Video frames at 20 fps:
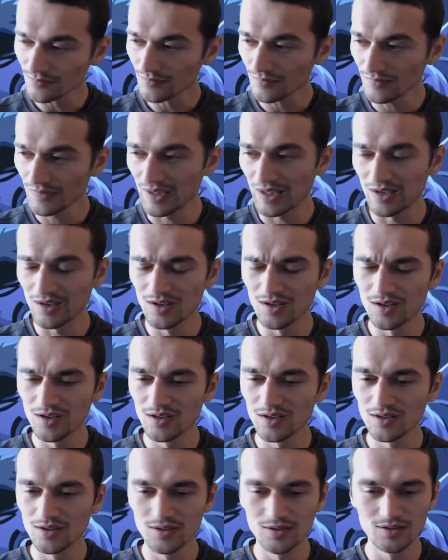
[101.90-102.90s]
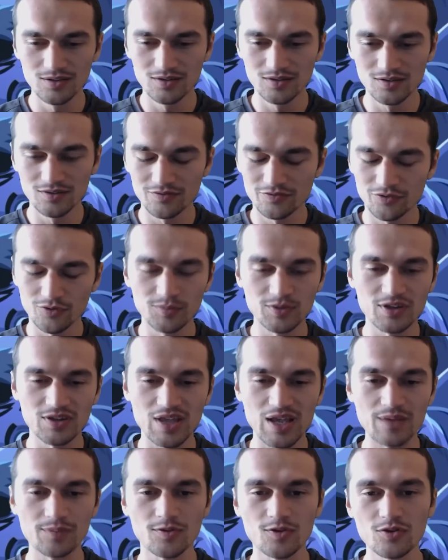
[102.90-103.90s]
uh, from the
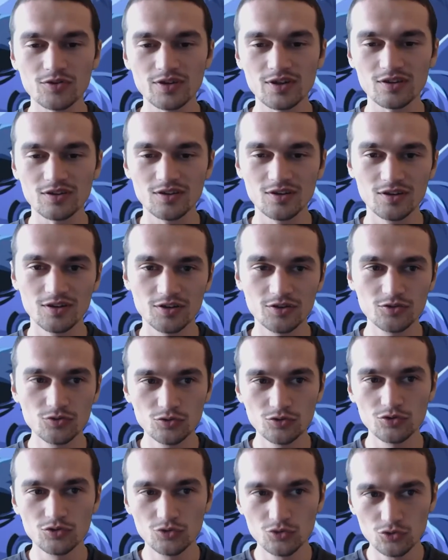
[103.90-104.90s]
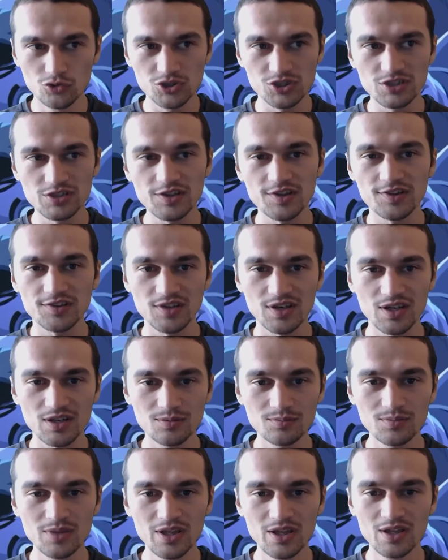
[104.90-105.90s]
time zone that uh, you usually
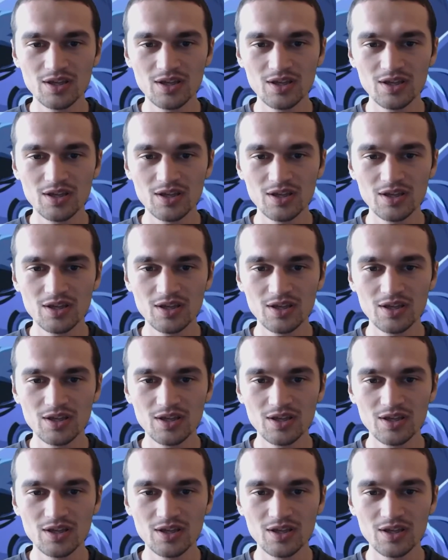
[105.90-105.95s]
stream,